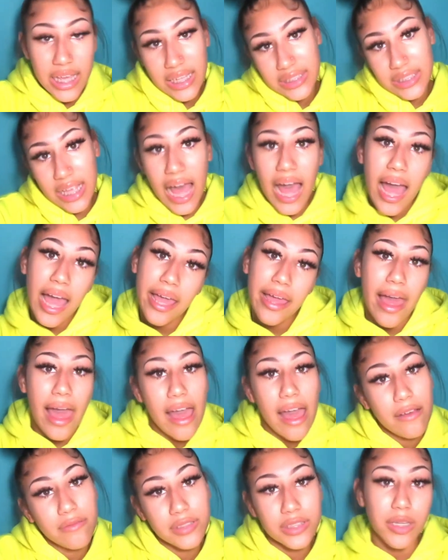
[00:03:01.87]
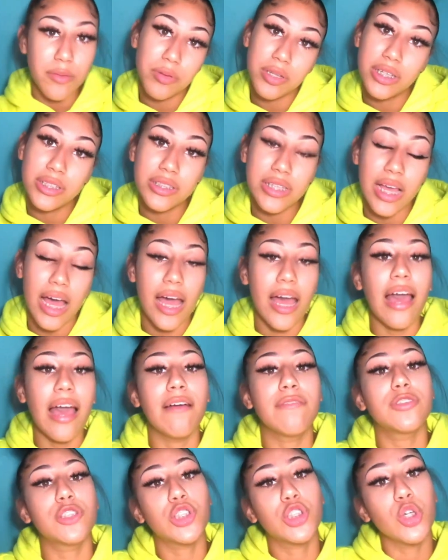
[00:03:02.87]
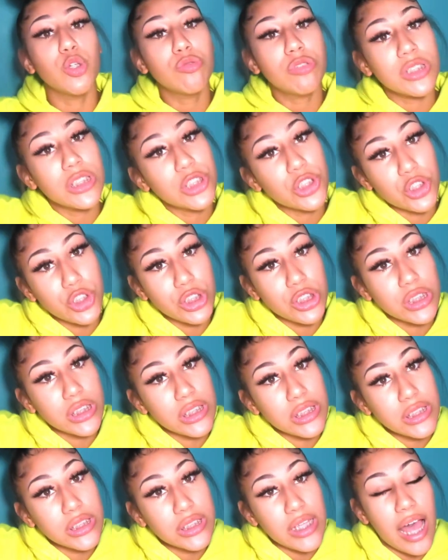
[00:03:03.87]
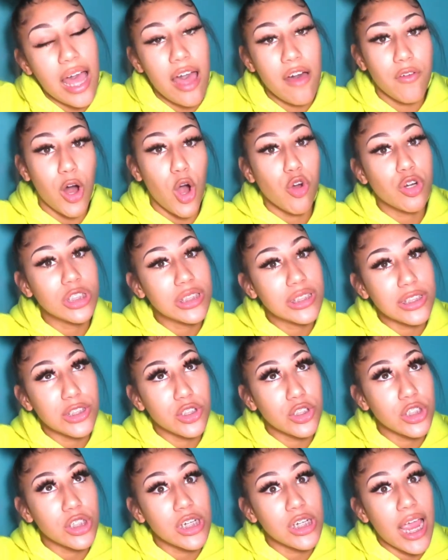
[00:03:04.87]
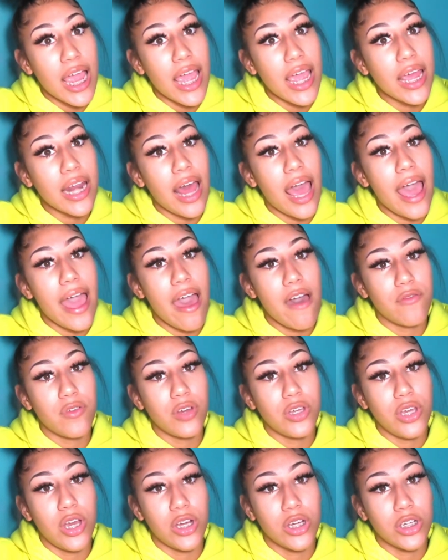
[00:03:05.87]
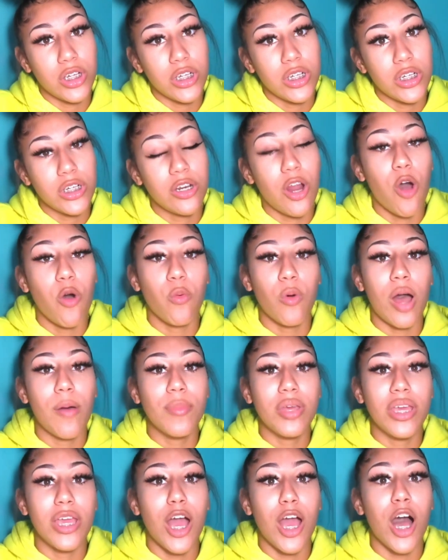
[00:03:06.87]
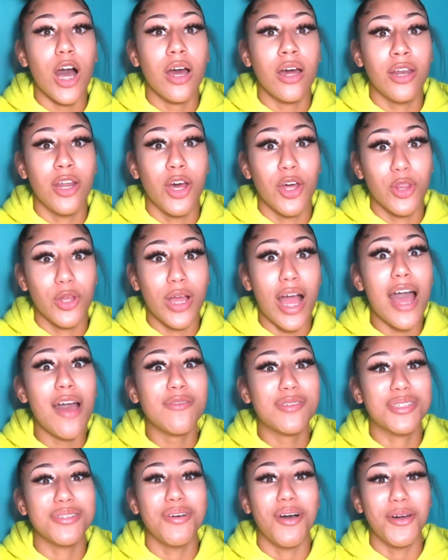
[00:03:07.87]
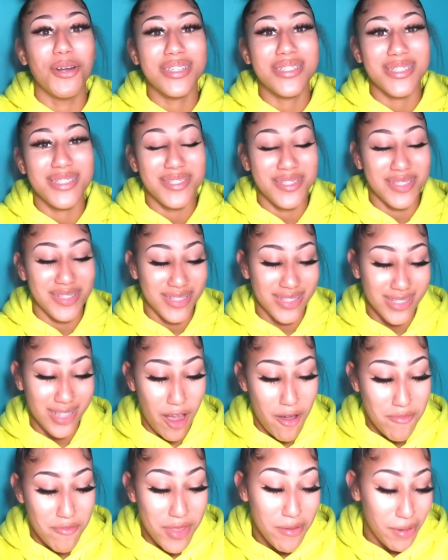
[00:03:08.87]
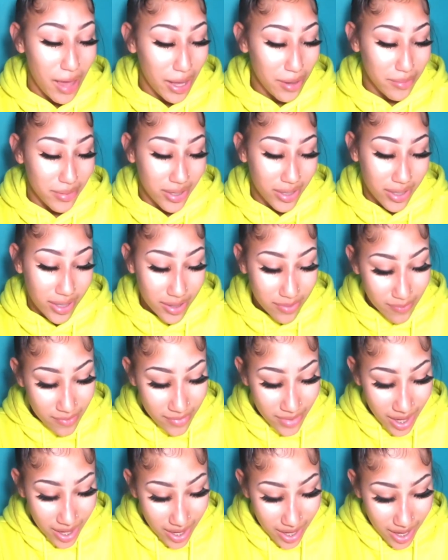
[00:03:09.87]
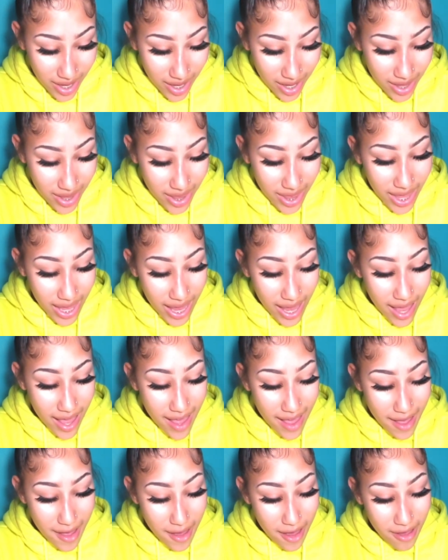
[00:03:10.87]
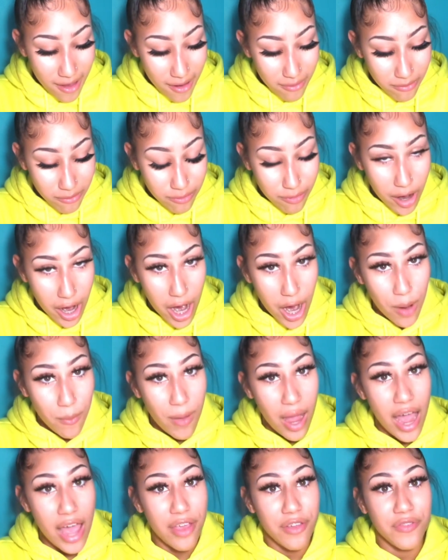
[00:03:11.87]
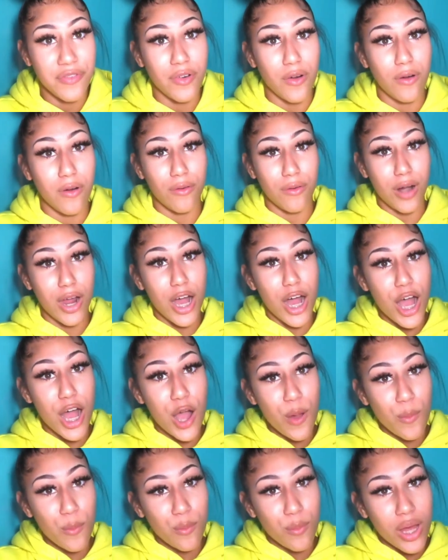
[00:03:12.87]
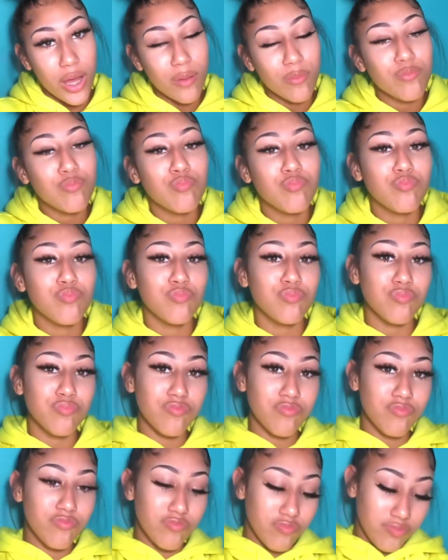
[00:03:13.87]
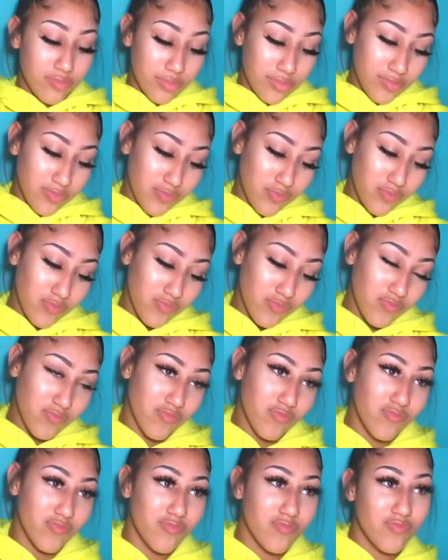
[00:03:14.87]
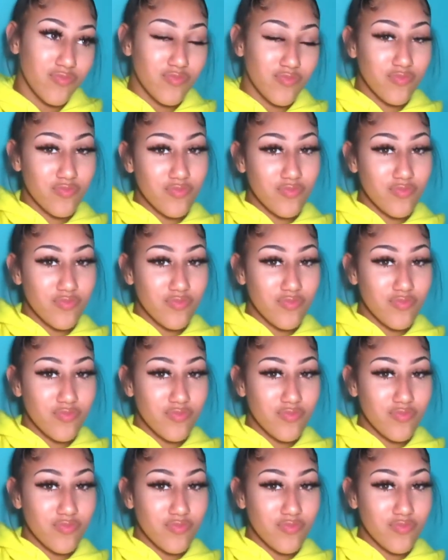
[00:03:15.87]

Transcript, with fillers: yes i have siblings i have two sisters i have an older sister and i have a younger no i mean another i have two older sisters i'm the baby um where am i from i'm so houston